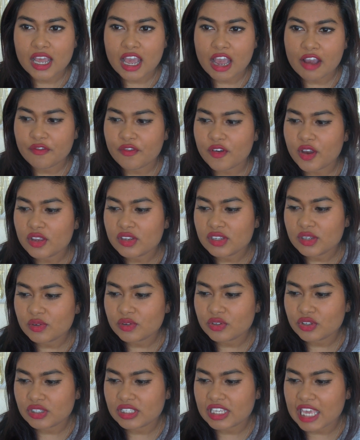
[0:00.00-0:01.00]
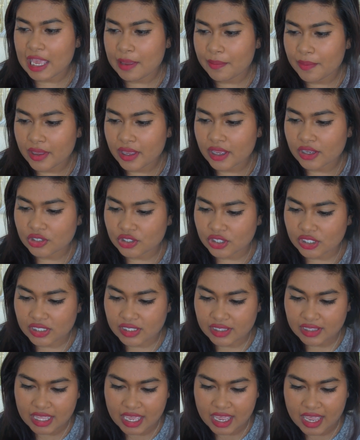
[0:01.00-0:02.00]
At first I was just keeping it
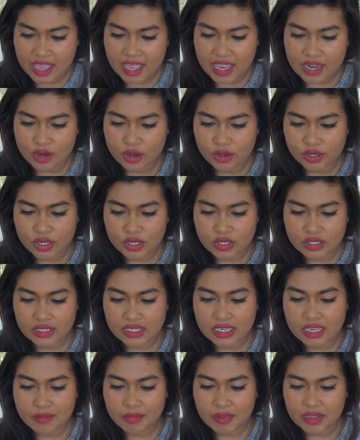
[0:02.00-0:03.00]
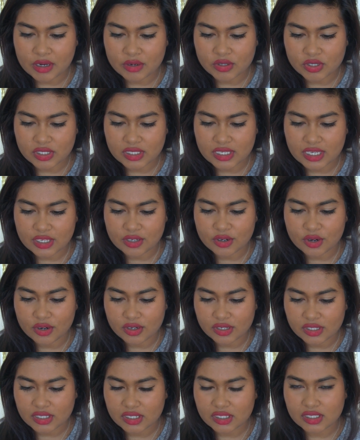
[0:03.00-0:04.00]
just there and not using it, but then I was just like, you know,
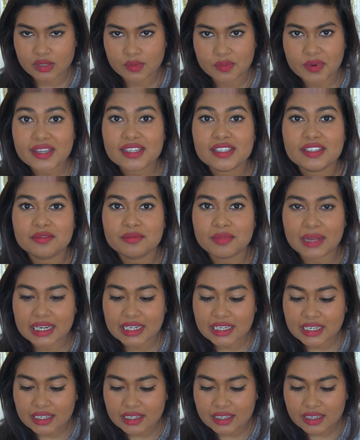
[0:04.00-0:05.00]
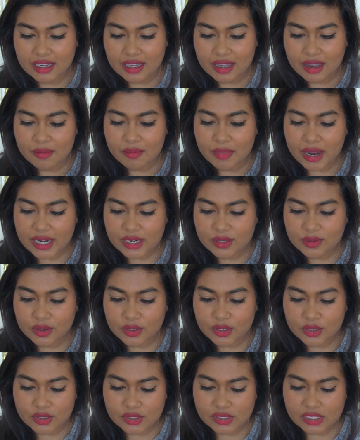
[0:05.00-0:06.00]
it's just a waste of money. Might as well
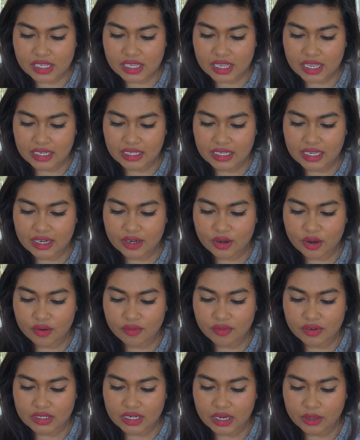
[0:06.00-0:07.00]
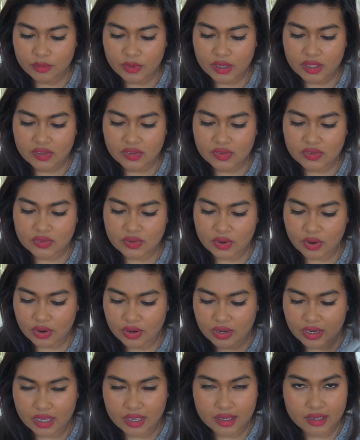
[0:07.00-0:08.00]
use it and get it over and done with. So
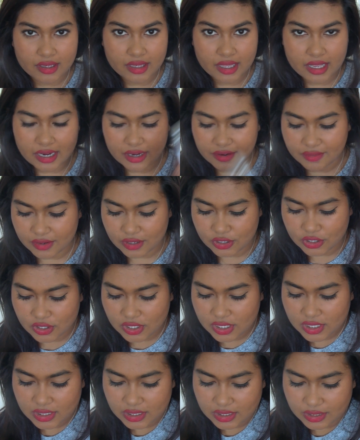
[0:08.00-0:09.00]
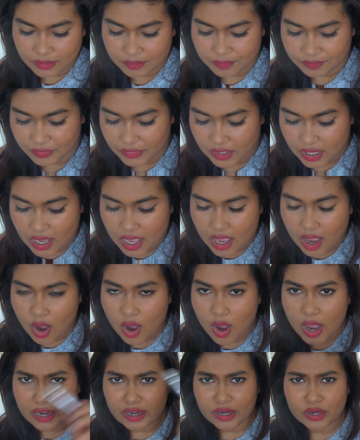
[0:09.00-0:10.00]
yeah, glad I finished this.
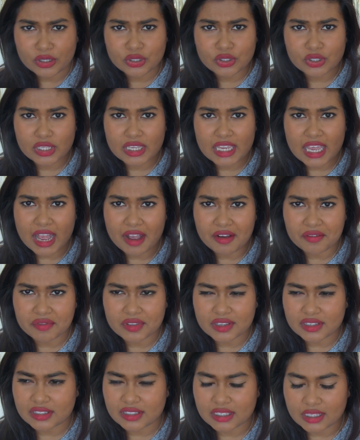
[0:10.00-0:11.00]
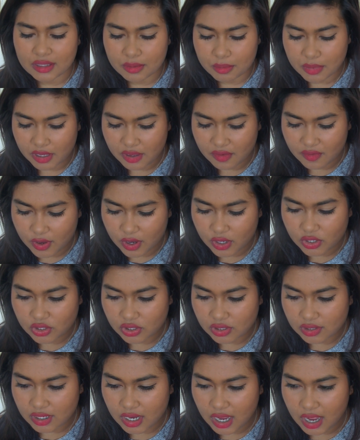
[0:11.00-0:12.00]
Oh, and I actually have this in the bigger version.